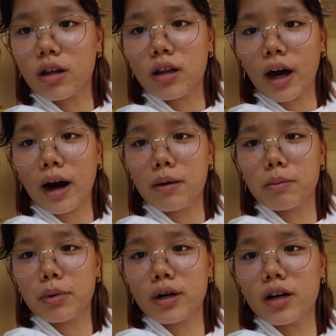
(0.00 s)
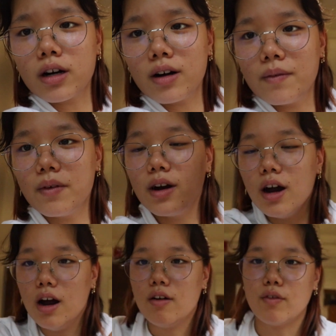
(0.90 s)
That burn
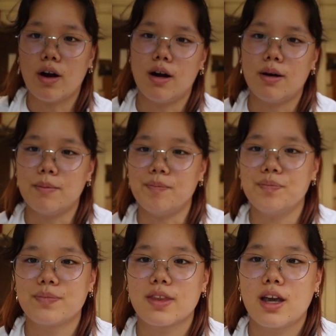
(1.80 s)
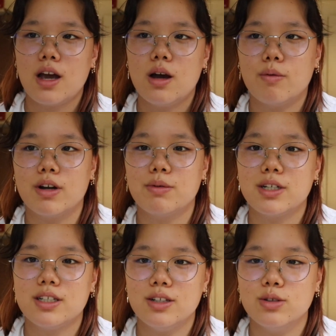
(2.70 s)
from when I
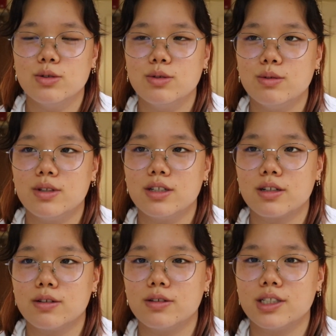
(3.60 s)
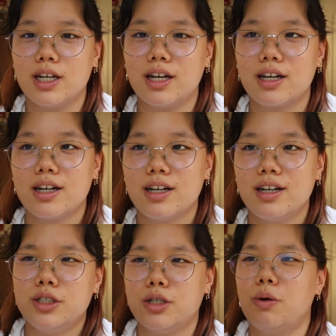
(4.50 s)
went to this girl's like
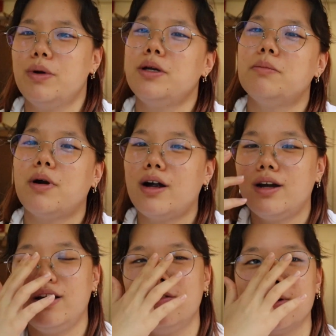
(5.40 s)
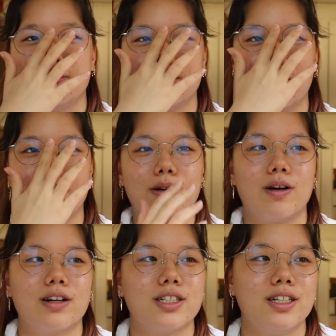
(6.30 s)
sewing party from a silent
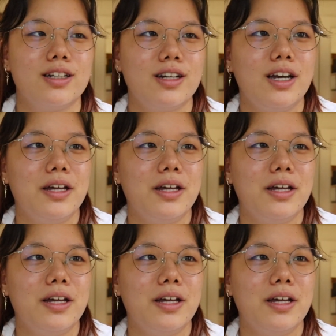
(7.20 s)
auction